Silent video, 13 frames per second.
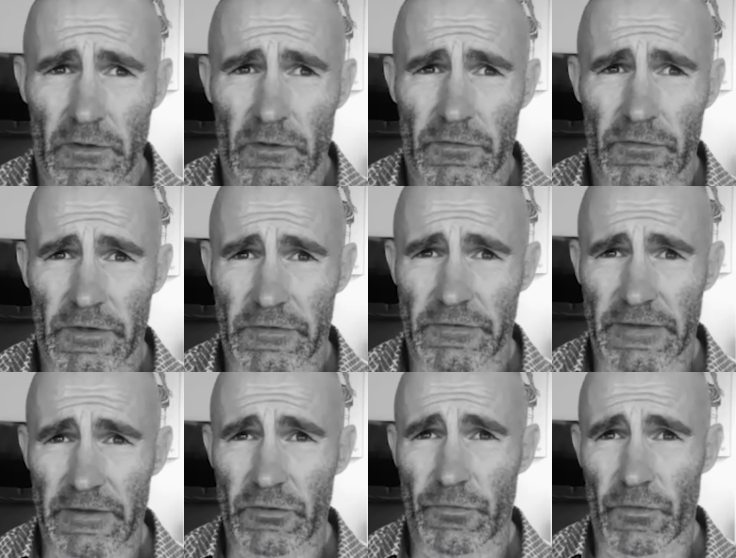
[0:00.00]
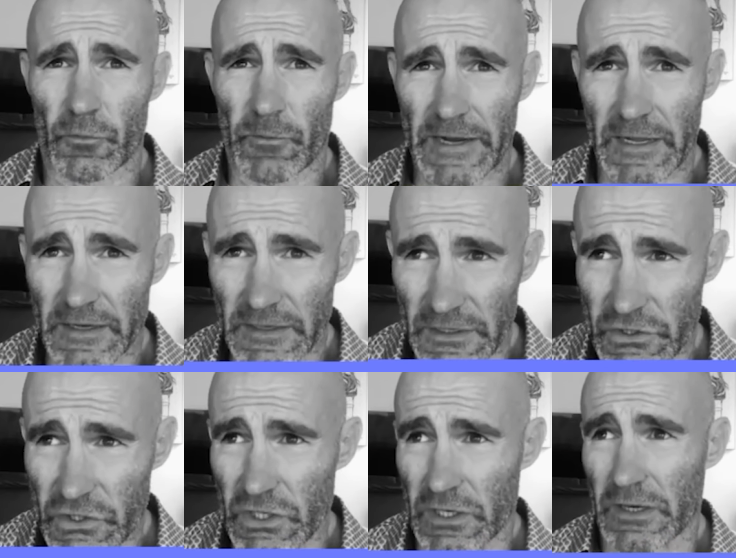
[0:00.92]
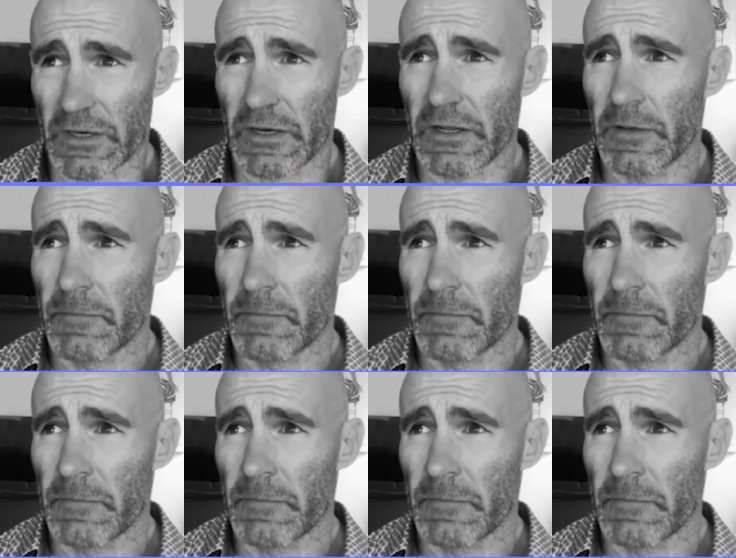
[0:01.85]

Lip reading: success for the recognition and